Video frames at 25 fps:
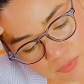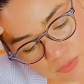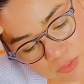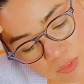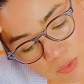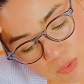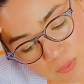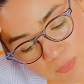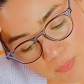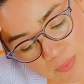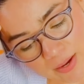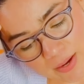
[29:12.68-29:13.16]

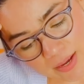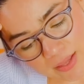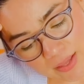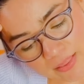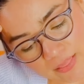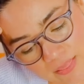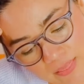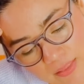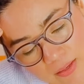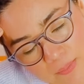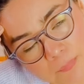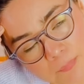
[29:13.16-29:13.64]
So
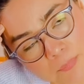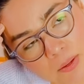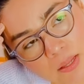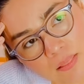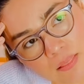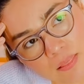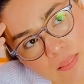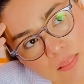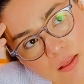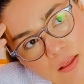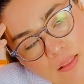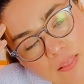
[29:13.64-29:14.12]

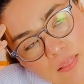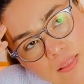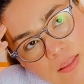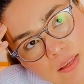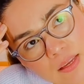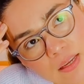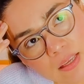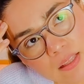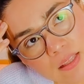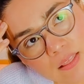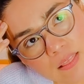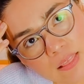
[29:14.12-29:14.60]

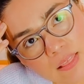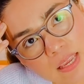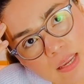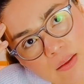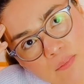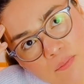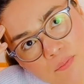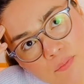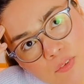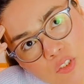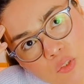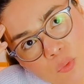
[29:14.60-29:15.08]
the
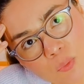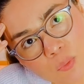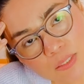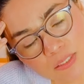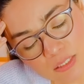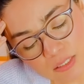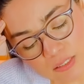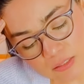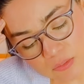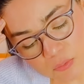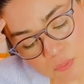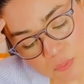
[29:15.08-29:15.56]
theme for
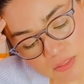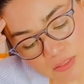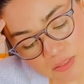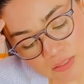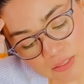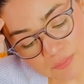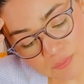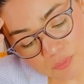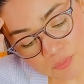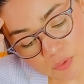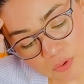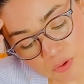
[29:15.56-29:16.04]

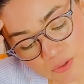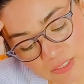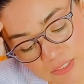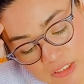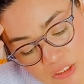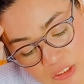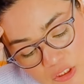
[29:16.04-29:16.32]
2024